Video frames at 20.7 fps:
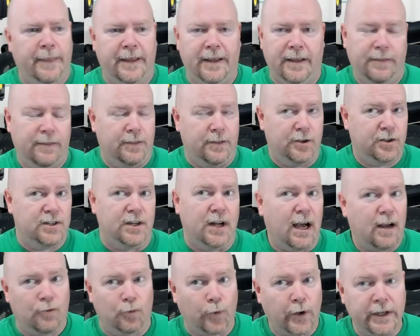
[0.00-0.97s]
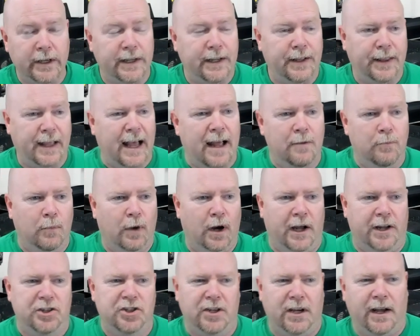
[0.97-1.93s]
There's not really that
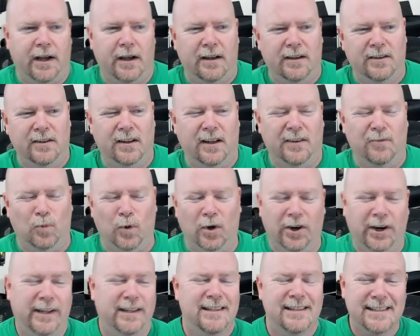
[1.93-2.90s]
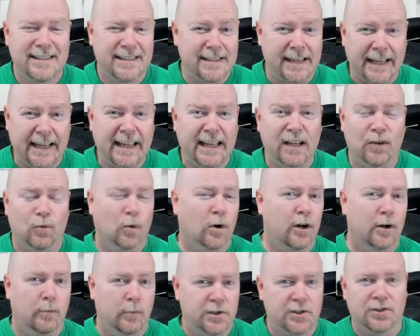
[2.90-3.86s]
much. We're in C, and
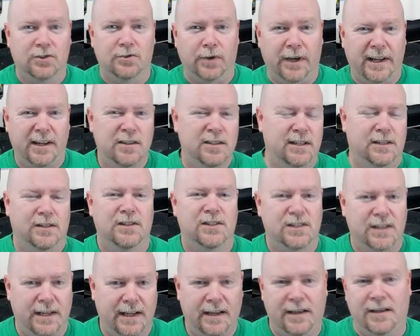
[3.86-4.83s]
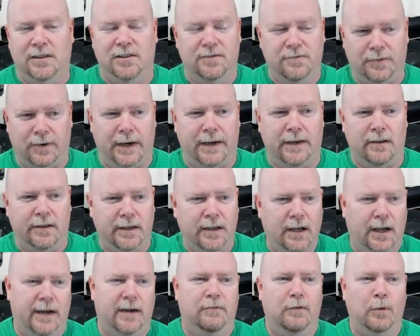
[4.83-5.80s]
working with strings in C is frankly
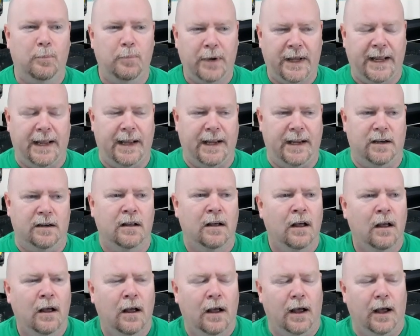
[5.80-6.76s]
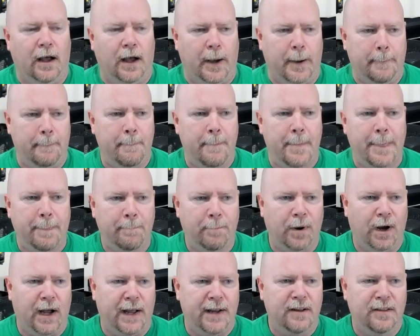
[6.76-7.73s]
kind of a pain.
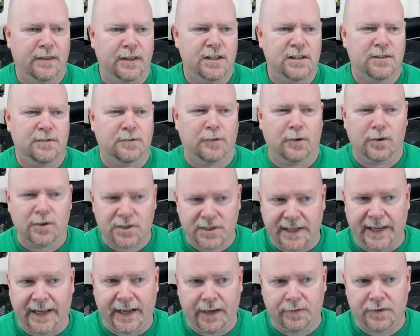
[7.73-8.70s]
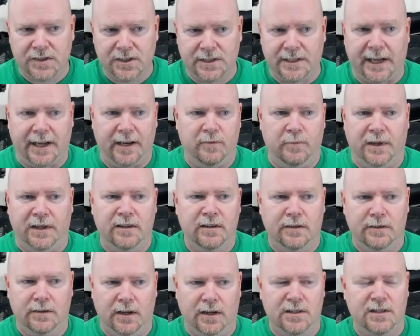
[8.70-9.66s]
But this first if
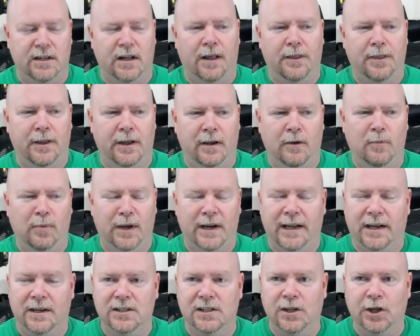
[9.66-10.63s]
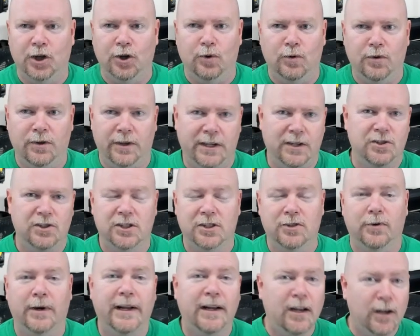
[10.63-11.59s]
statement does nothing but execute the
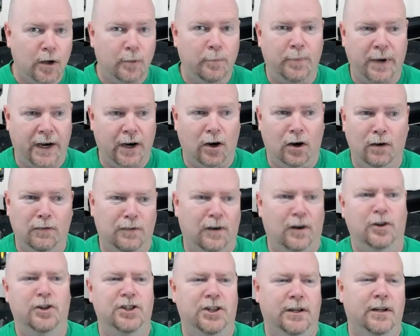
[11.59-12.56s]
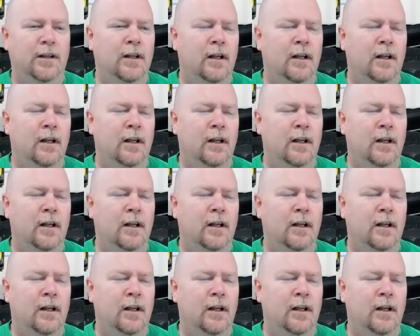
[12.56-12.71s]
string compare function.